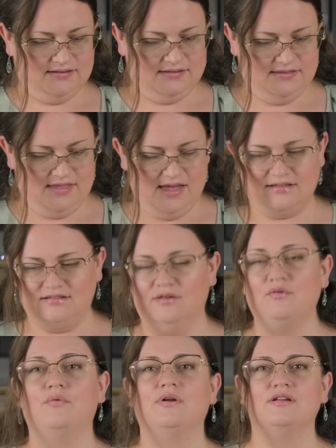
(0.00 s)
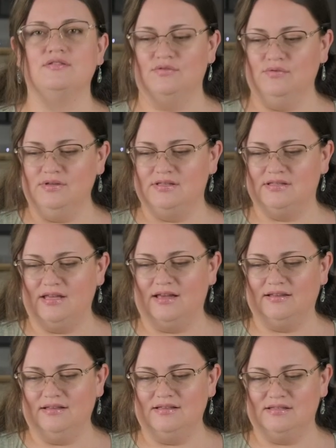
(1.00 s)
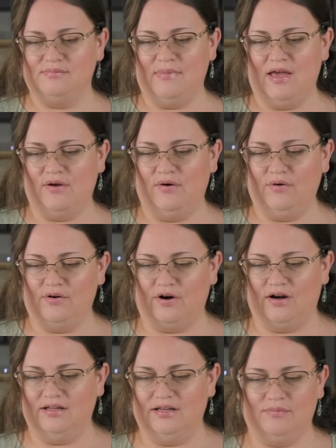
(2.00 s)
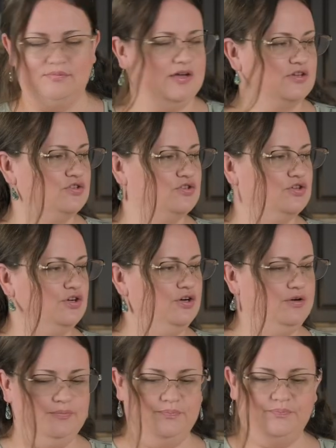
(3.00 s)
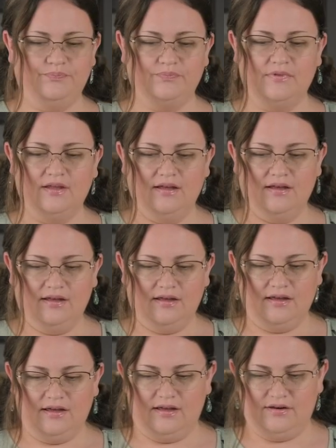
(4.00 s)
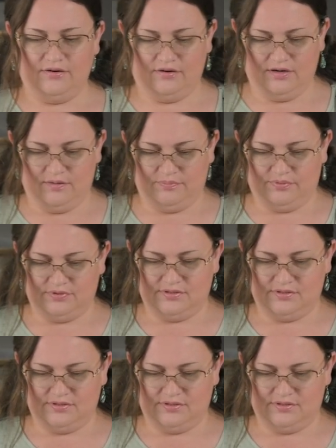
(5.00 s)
Next thing we wanna do is take this mayo garlic mixture, and you're gonna put